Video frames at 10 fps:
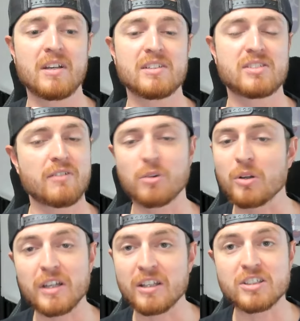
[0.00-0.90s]

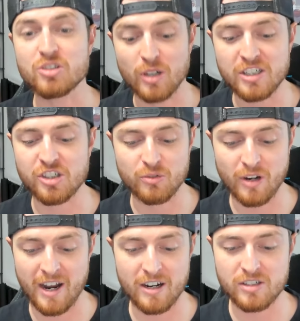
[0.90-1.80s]
several illustration
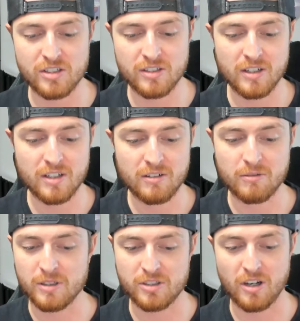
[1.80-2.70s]
rares,
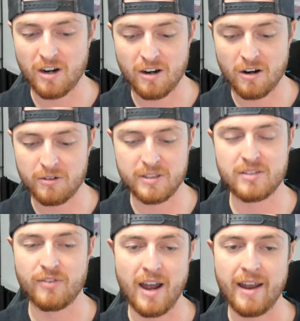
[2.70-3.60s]
which are always
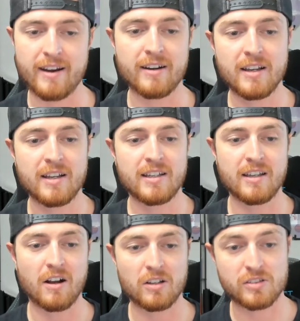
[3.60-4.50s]
fire. He
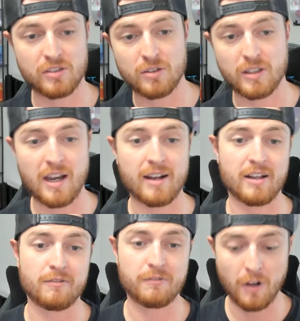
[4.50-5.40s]
also got
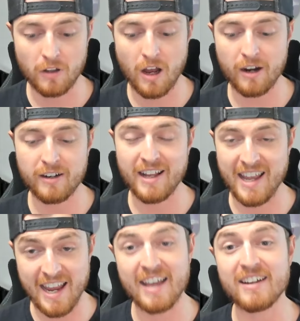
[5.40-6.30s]
a full art
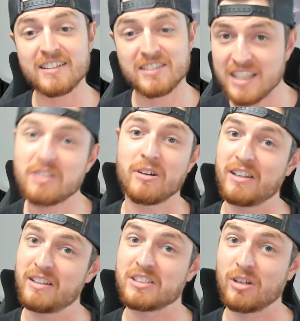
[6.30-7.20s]
and a secret
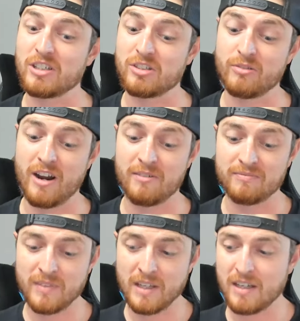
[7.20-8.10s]
illustration wrap.
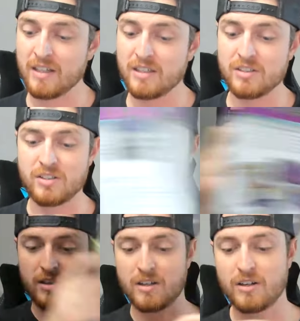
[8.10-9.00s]

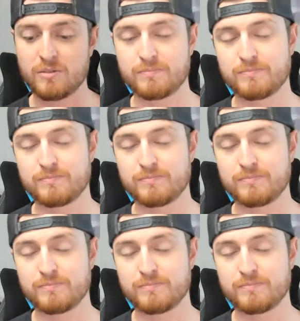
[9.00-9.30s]
So,